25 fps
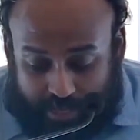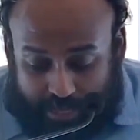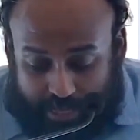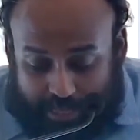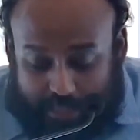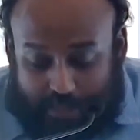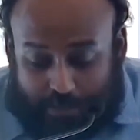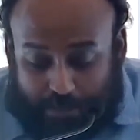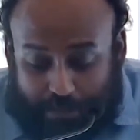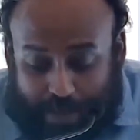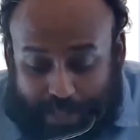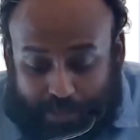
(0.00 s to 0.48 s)

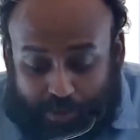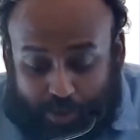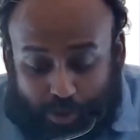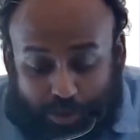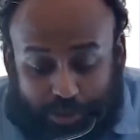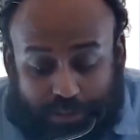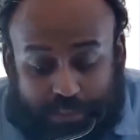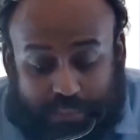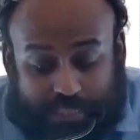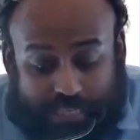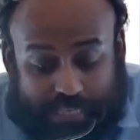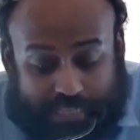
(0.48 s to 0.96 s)
It's meant
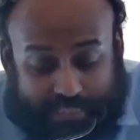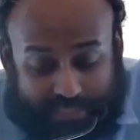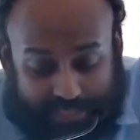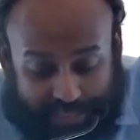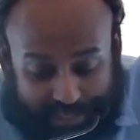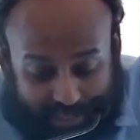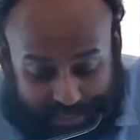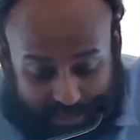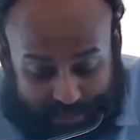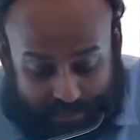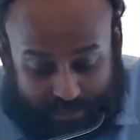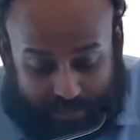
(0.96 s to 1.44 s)
to teach
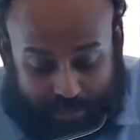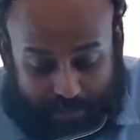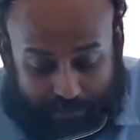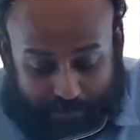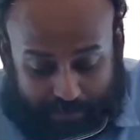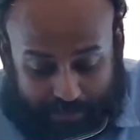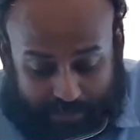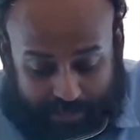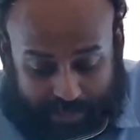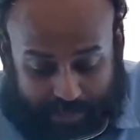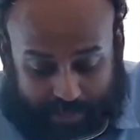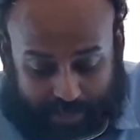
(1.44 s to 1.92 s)
us
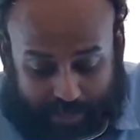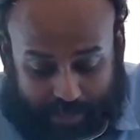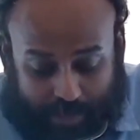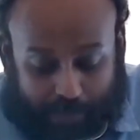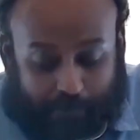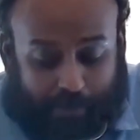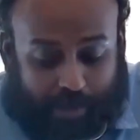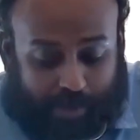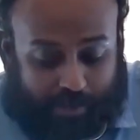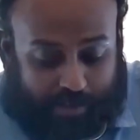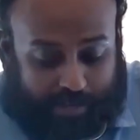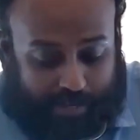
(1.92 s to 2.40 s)
something
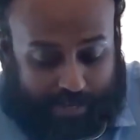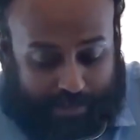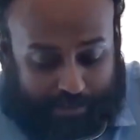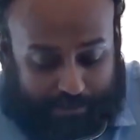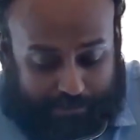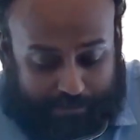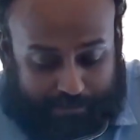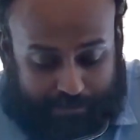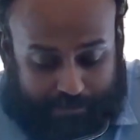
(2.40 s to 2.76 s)
about Him.